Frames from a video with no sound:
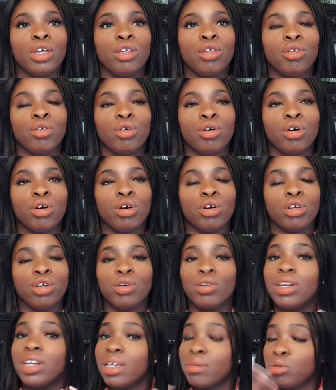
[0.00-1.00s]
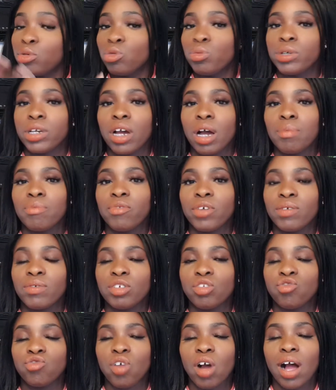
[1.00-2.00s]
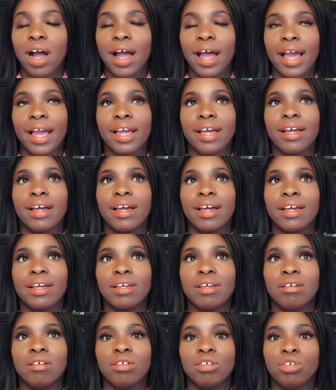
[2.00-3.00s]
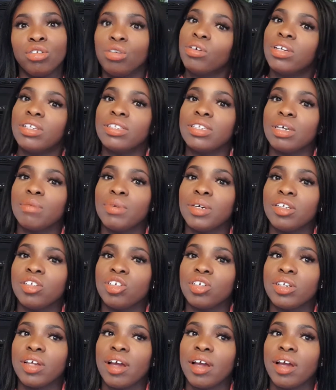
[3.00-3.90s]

your, your lips will become very dry. You can see a picture